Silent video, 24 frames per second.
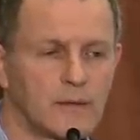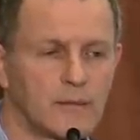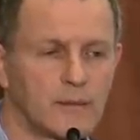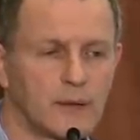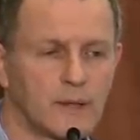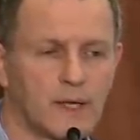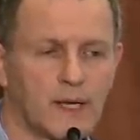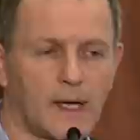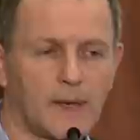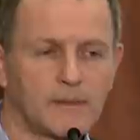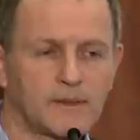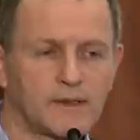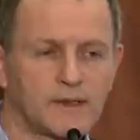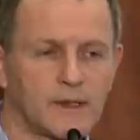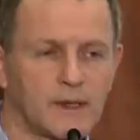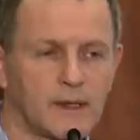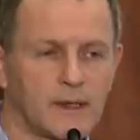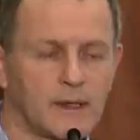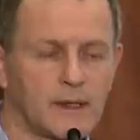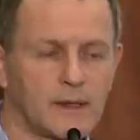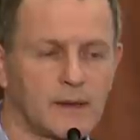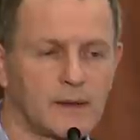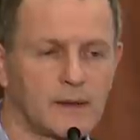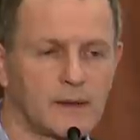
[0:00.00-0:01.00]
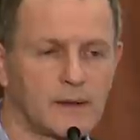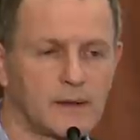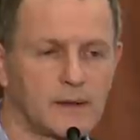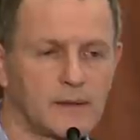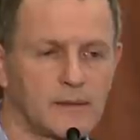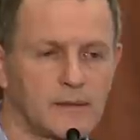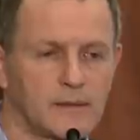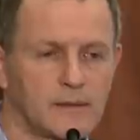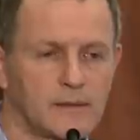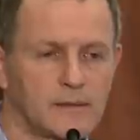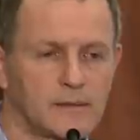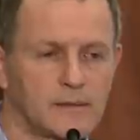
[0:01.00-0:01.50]
perhaps an
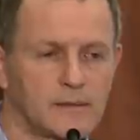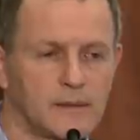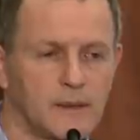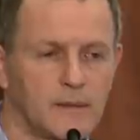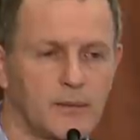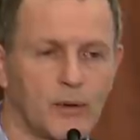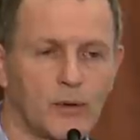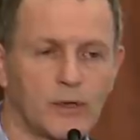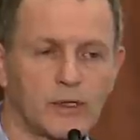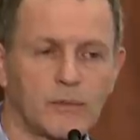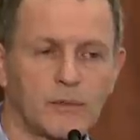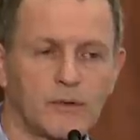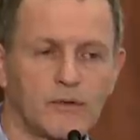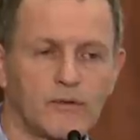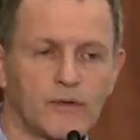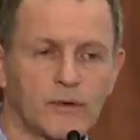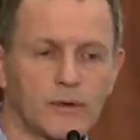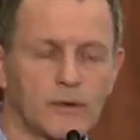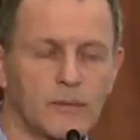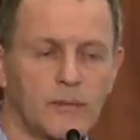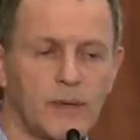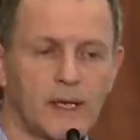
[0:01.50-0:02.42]
appointment for